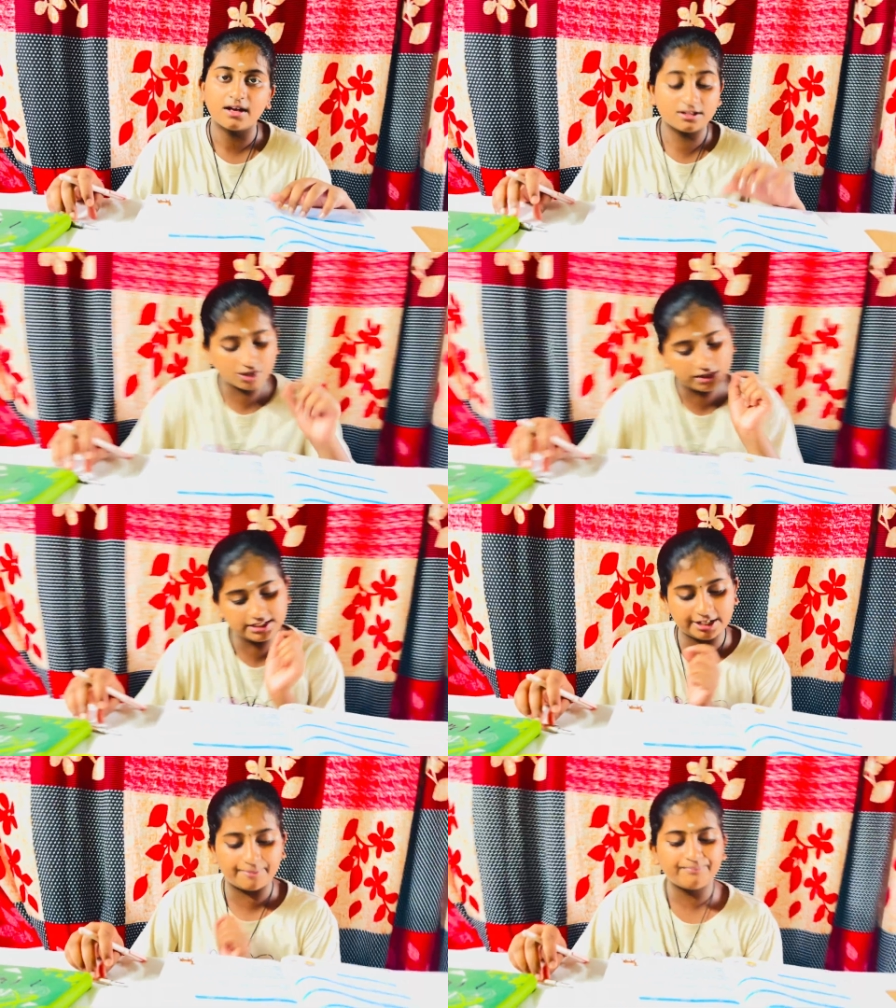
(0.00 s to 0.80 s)
So
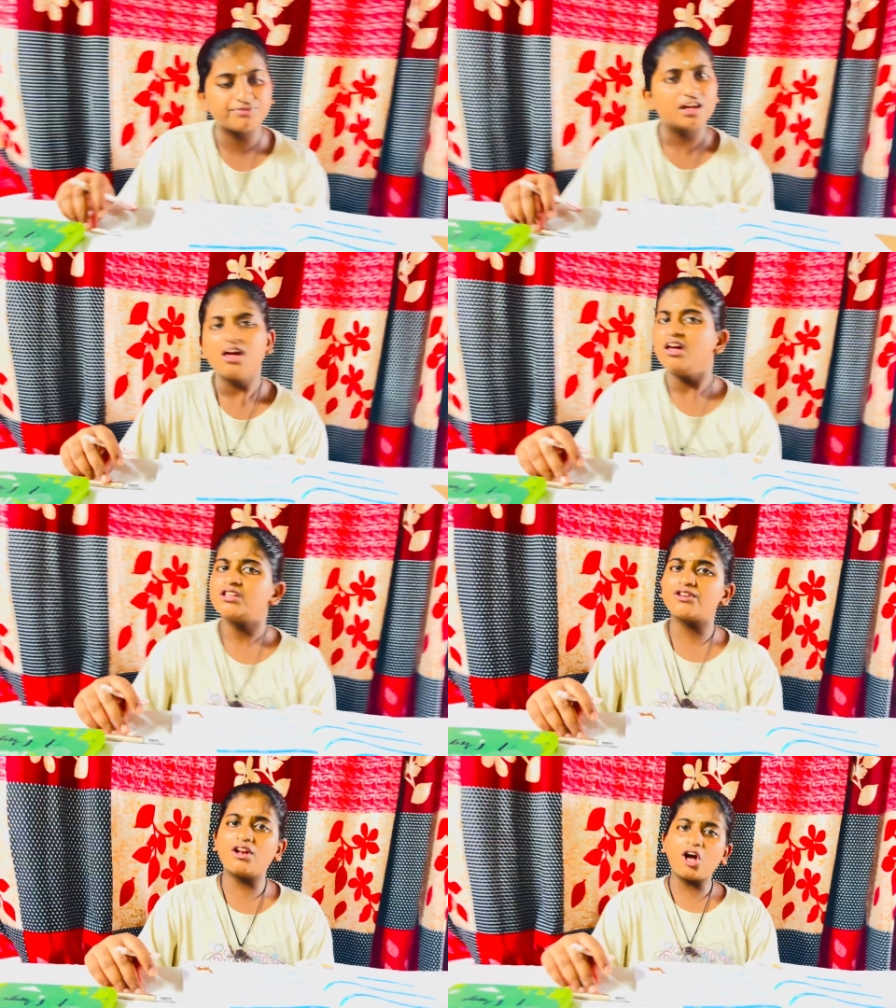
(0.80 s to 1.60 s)

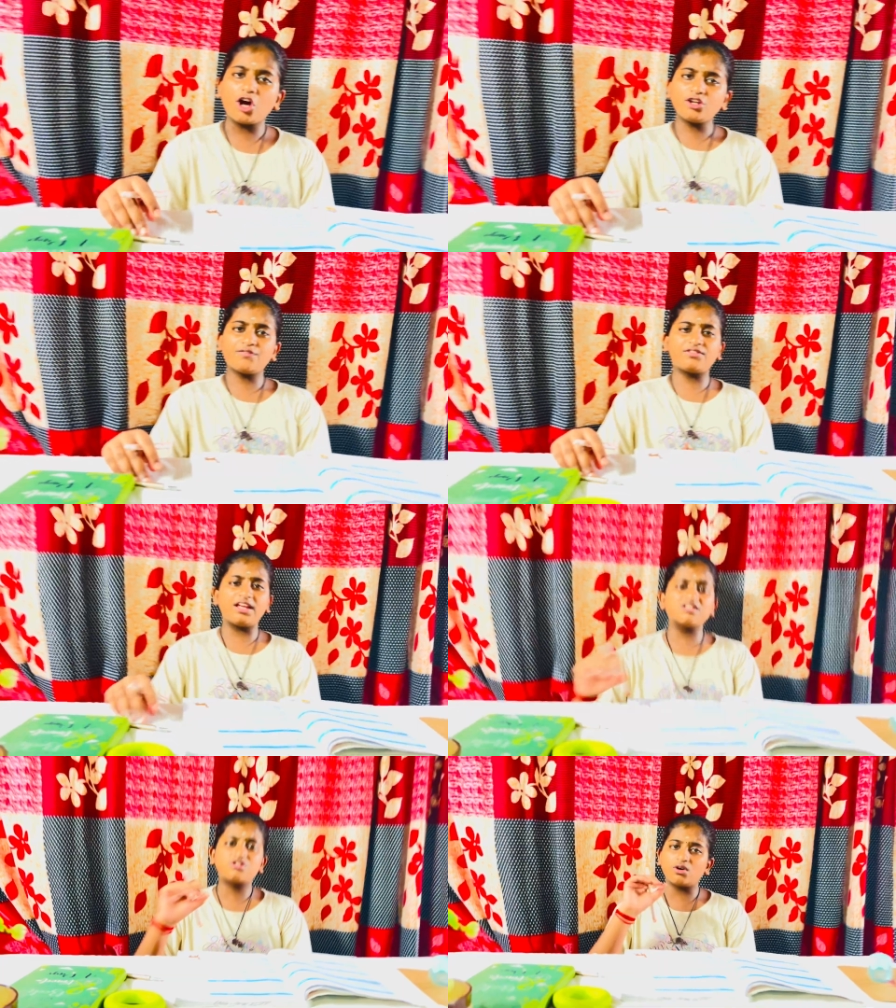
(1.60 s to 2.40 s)
a lot of
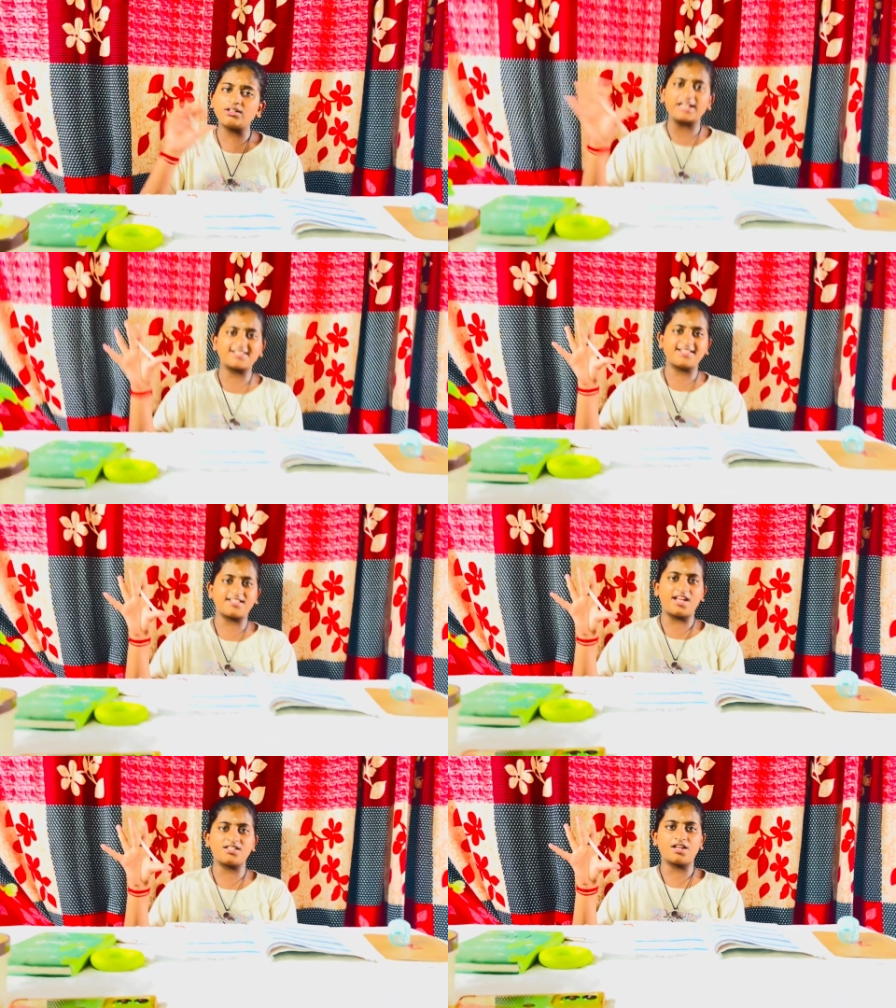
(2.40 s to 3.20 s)
things don't actually
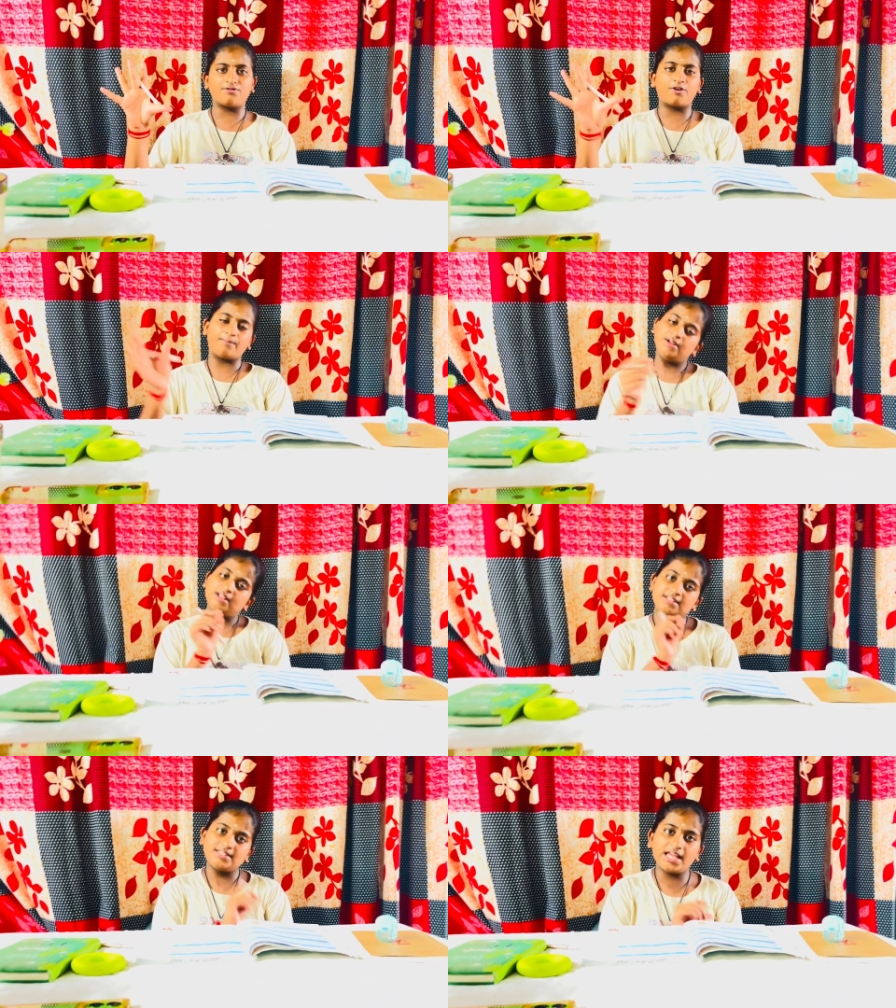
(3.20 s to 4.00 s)
change their form.
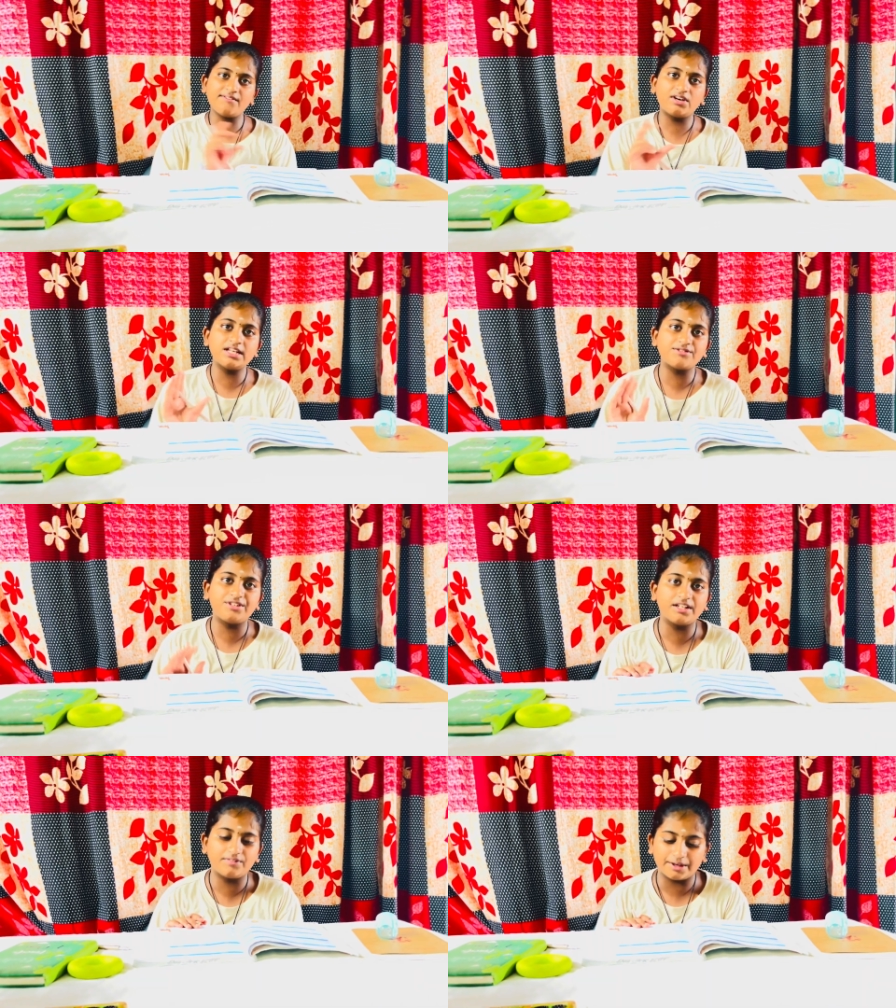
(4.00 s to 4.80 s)
Same word is
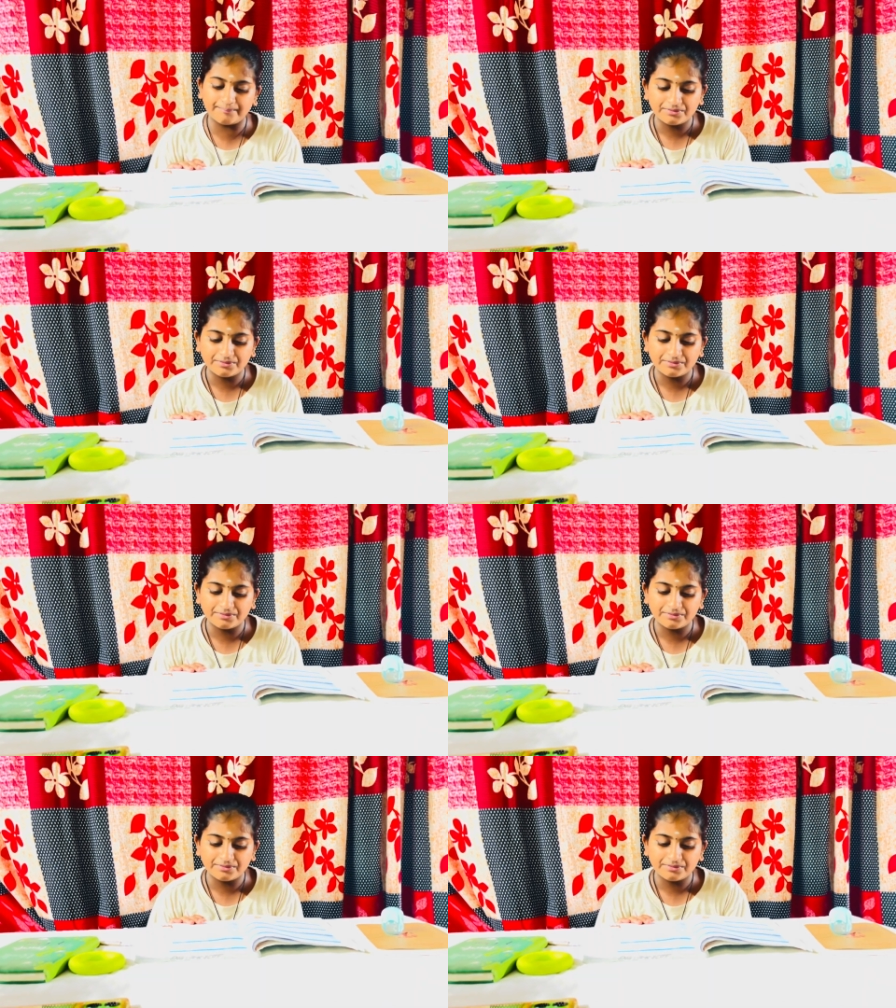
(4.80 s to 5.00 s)
written there.